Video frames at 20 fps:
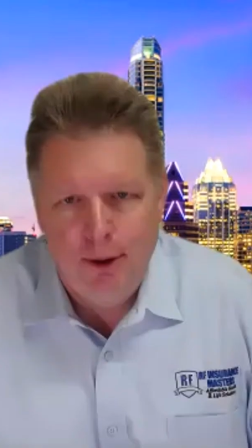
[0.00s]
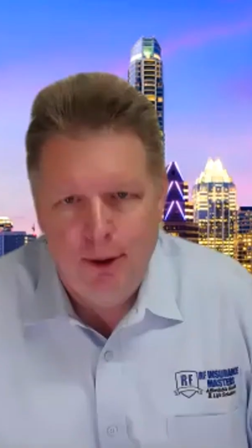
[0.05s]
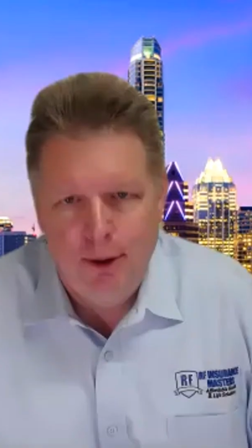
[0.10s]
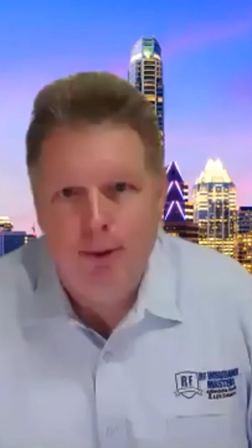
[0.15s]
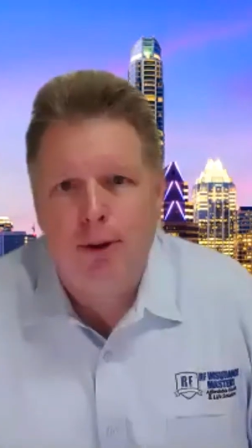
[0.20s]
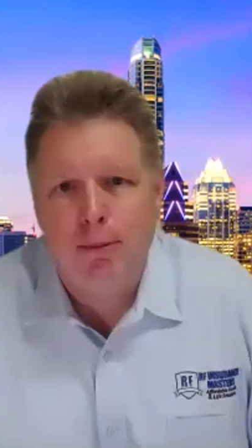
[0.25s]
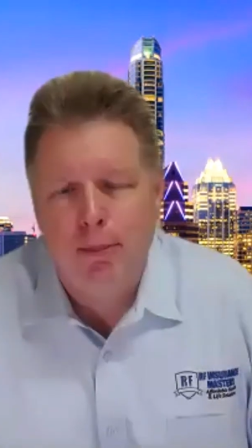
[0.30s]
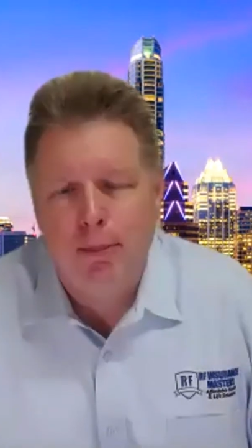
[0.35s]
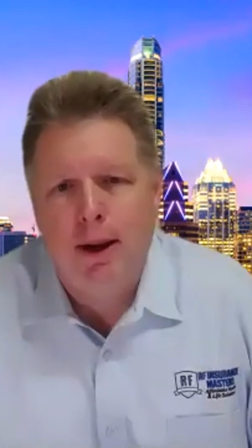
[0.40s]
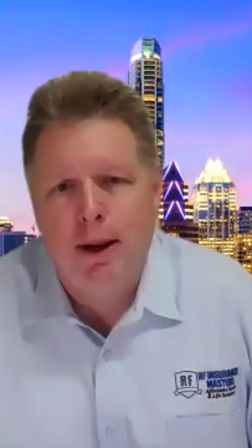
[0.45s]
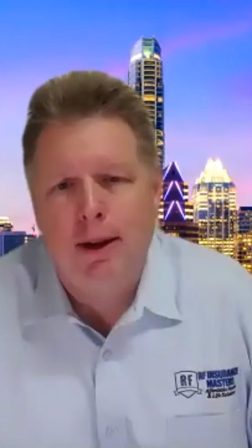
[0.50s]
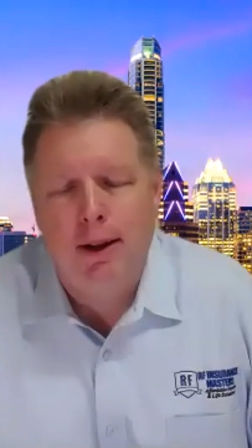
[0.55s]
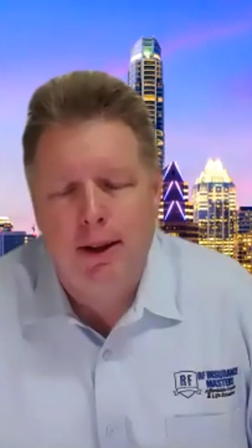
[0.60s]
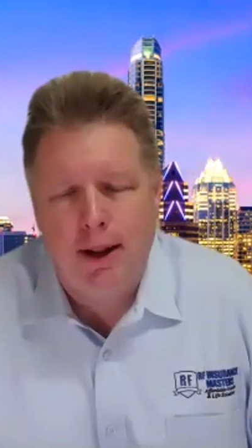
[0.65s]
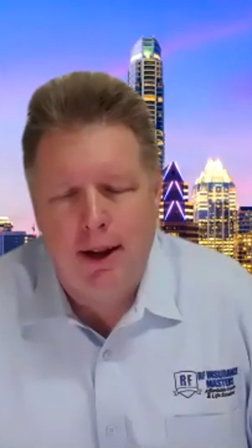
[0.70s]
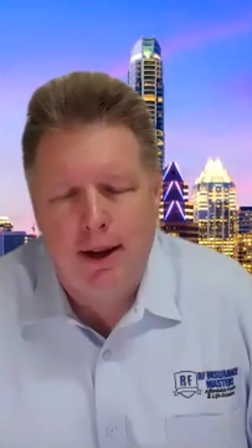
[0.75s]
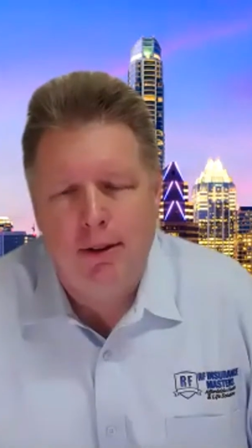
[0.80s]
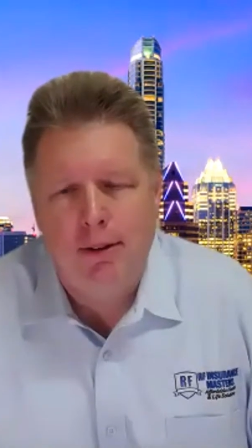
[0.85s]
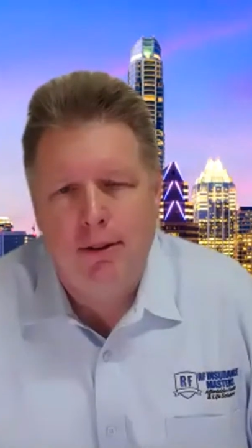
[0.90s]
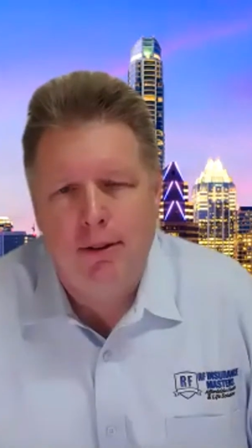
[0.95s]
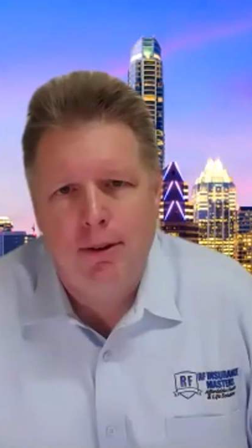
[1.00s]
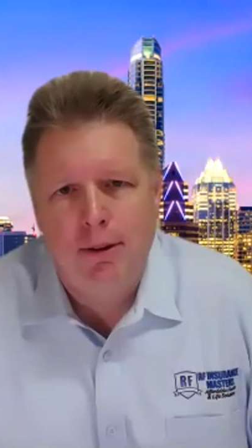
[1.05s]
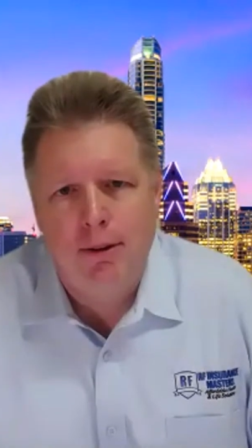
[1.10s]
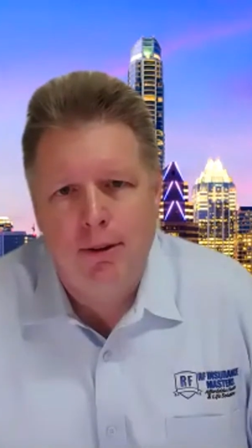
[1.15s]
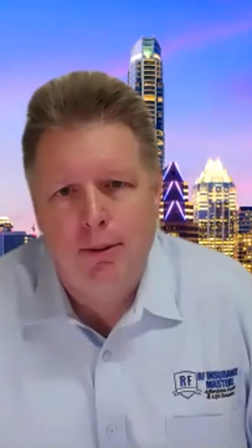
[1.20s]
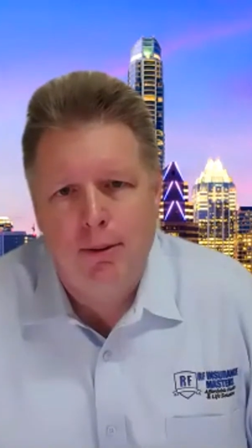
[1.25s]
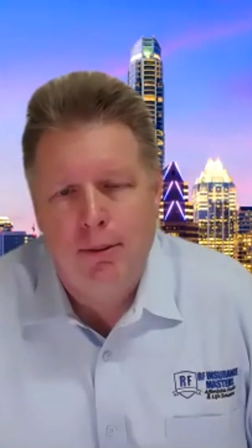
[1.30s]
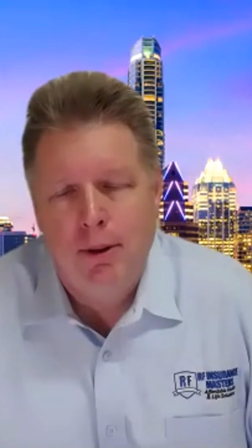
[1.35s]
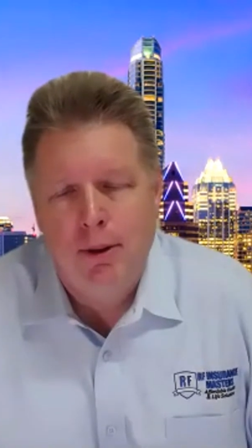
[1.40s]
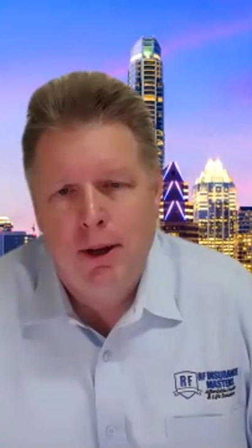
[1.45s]
explaining that
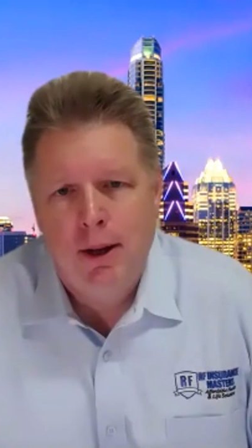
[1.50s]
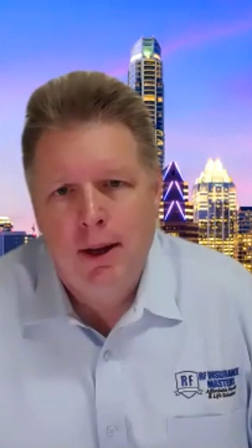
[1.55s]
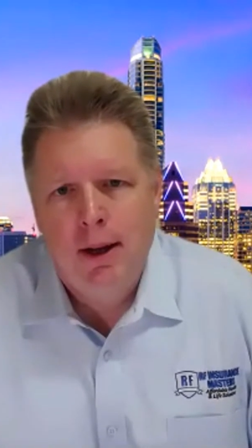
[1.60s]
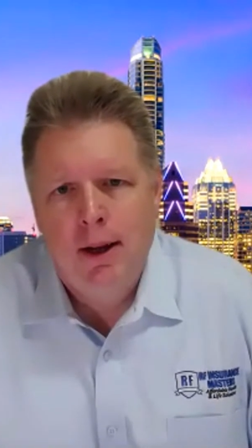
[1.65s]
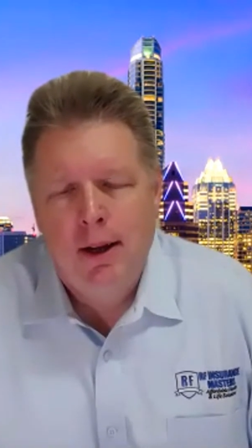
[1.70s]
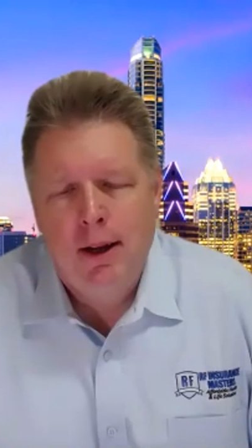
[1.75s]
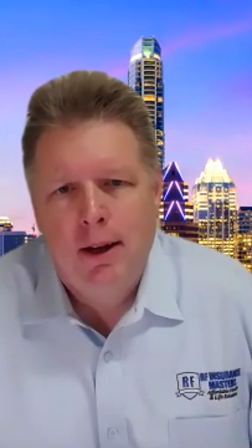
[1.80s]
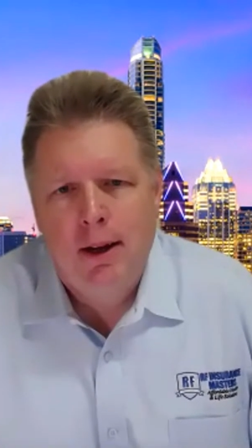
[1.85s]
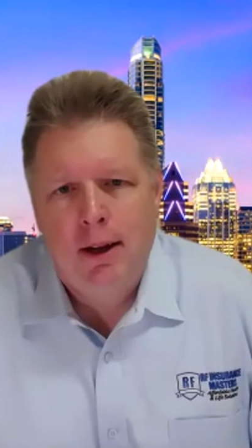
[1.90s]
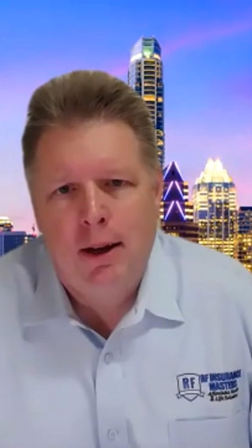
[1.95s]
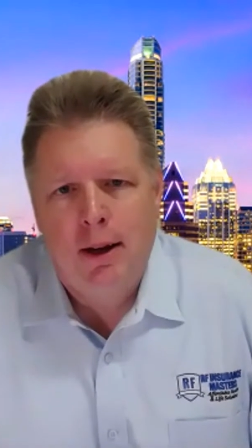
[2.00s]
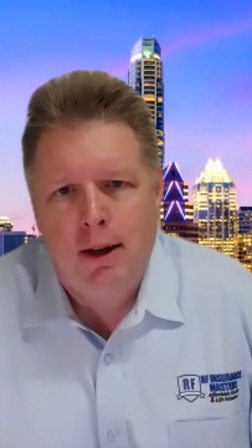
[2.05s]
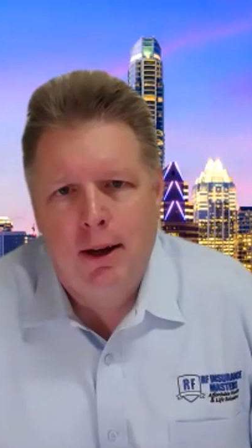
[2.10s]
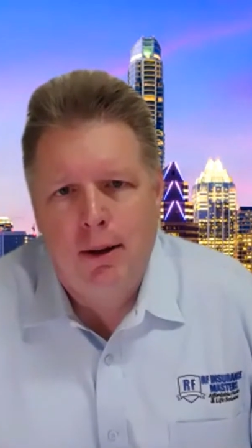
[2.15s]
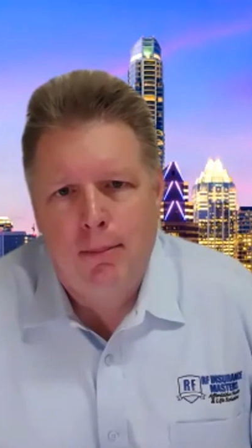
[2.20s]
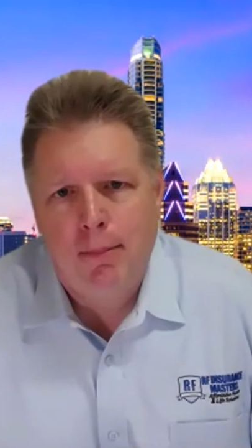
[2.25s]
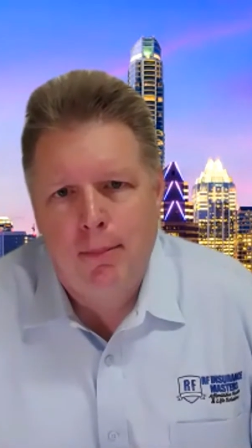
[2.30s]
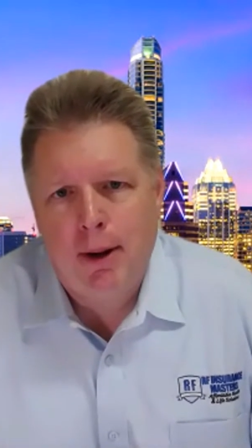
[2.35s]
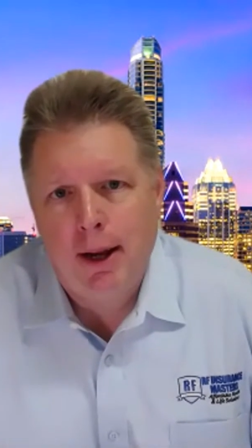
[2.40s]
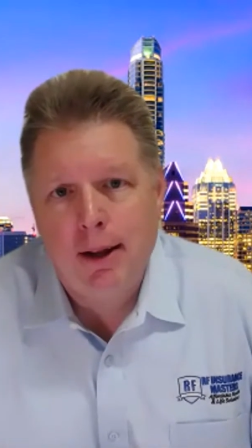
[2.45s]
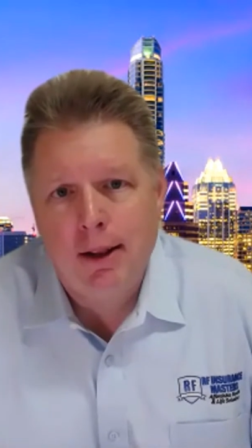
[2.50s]
to my